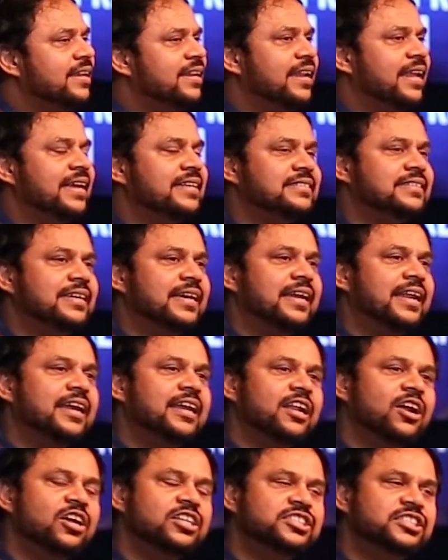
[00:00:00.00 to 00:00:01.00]
And the
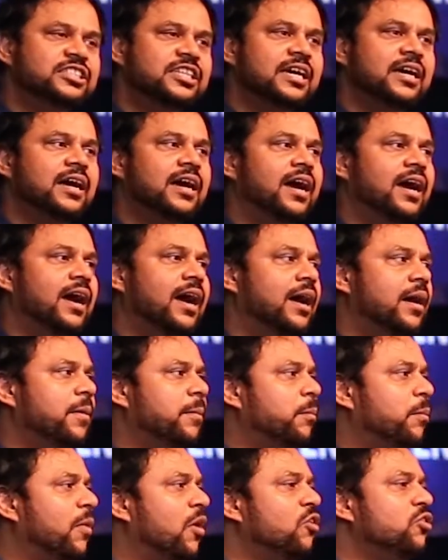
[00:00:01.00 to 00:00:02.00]
next year, I launched
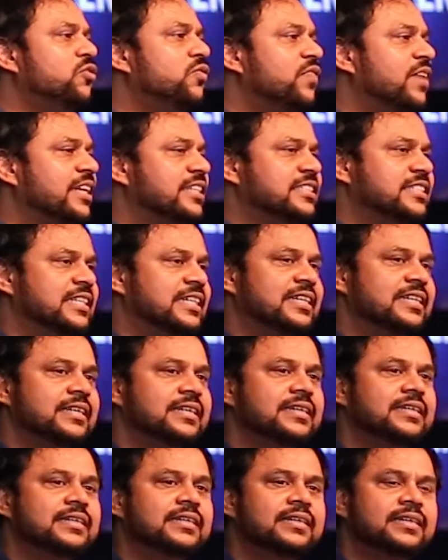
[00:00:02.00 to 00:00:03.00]
a mouth
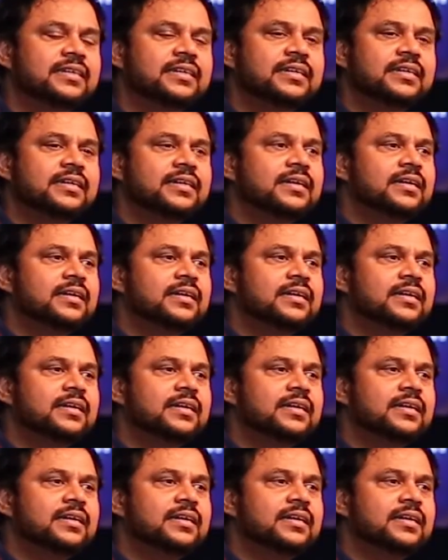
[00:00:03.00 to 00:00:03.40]
freshener